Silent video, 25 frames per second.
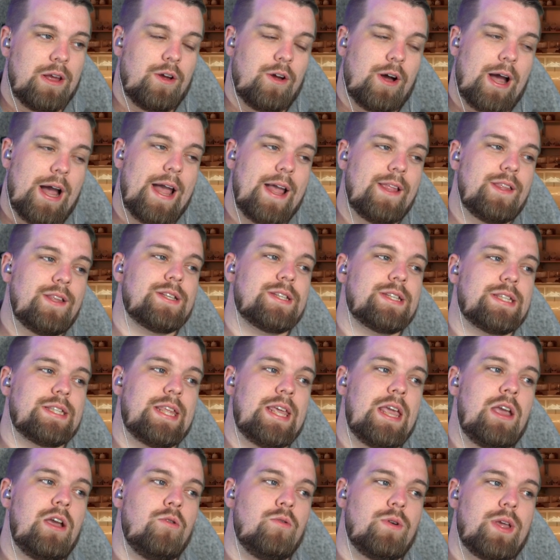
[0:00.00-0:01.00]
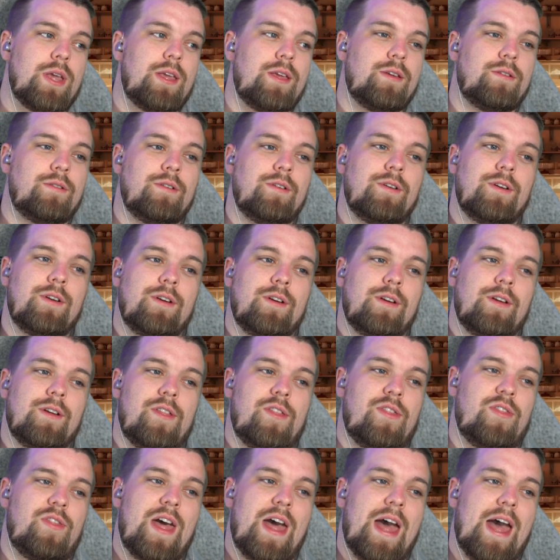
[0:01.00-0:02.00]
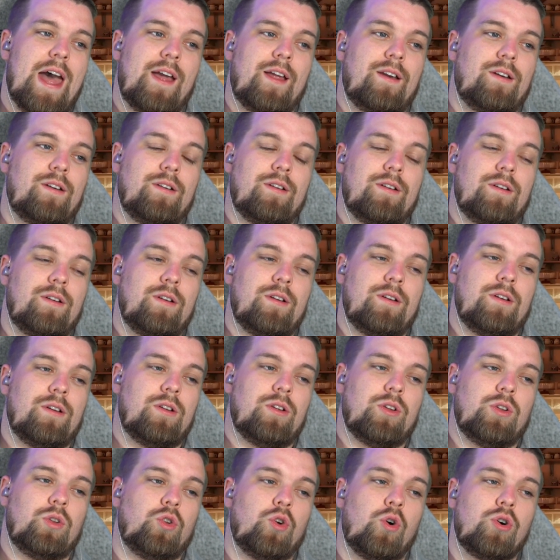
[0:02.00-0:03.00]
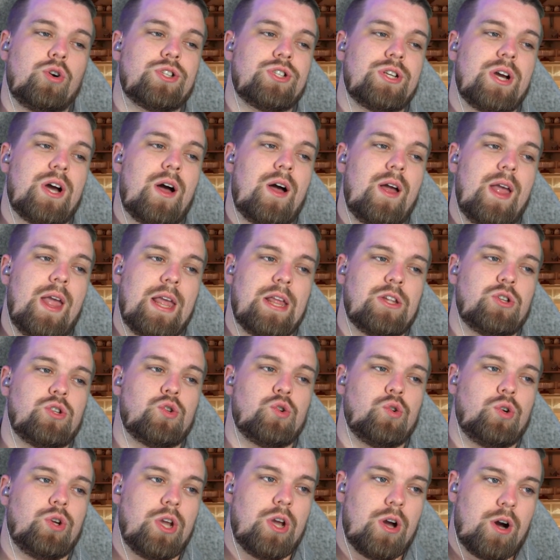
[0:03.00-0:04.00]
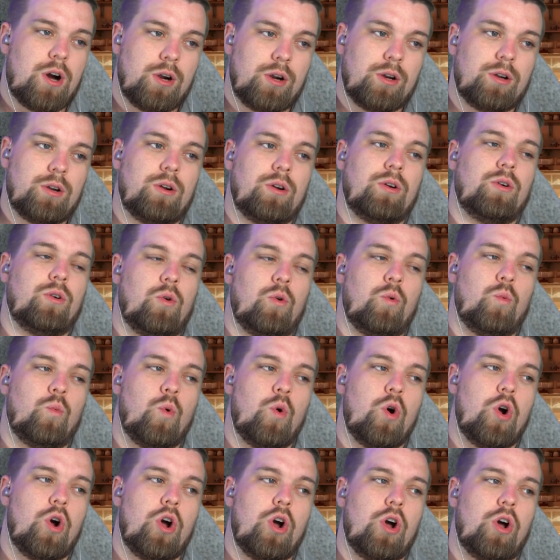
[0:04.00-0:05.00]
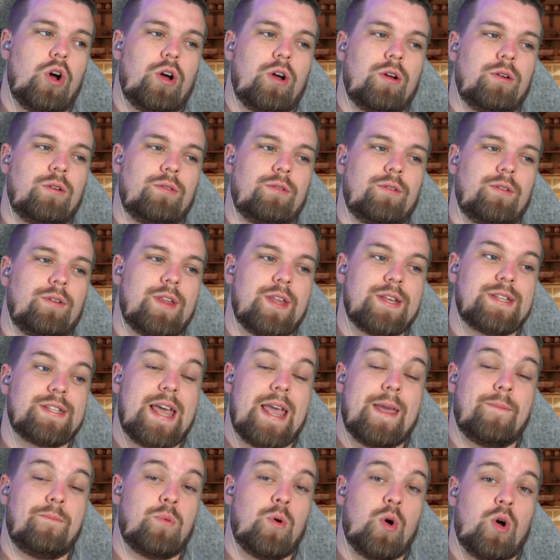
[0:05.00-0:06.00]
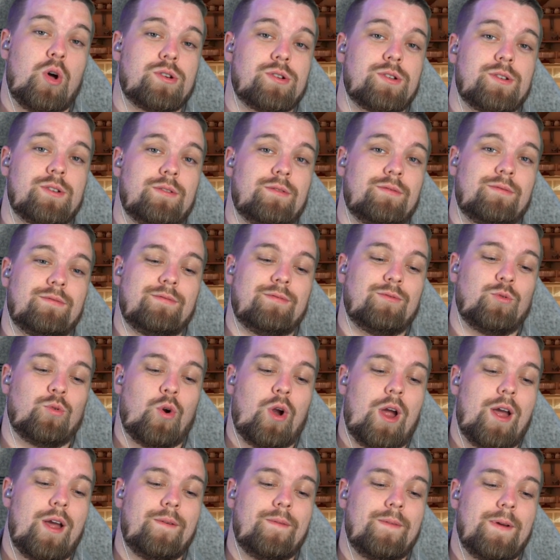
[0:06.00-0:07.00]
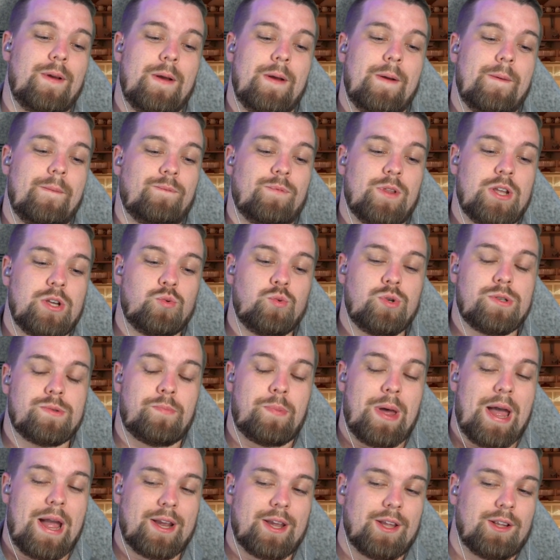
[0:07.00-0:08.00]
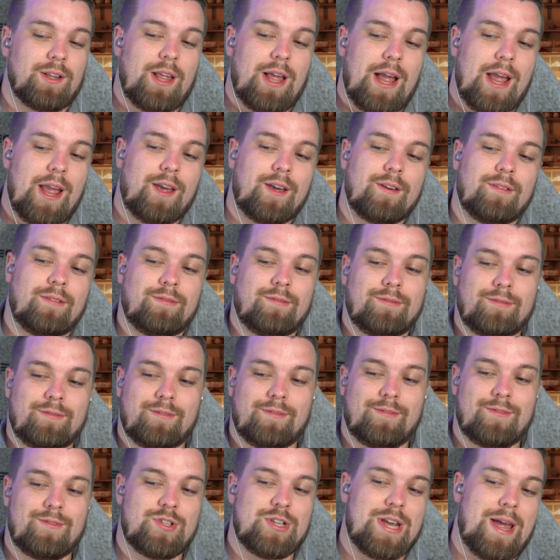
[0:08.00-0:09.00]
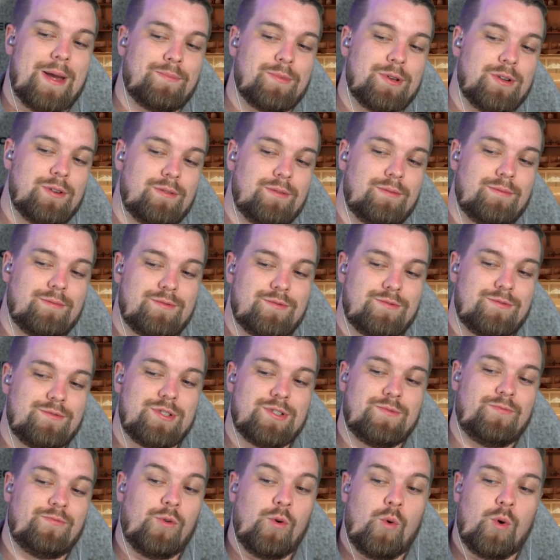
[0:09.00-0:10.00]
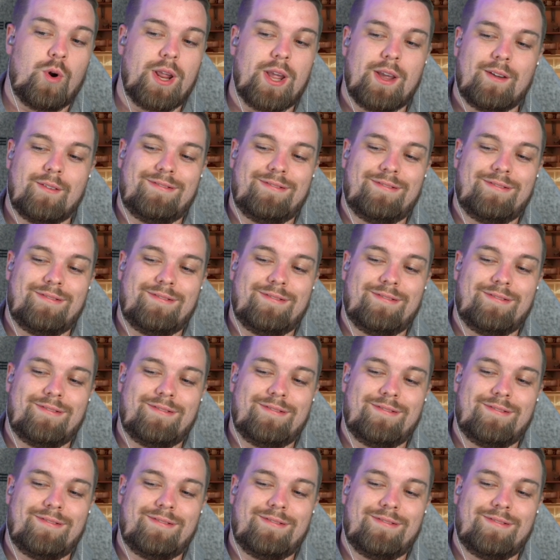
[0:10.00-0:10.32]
I had this theory that Dokja and junghyeok were the same person, right? This was back at like chapter 40.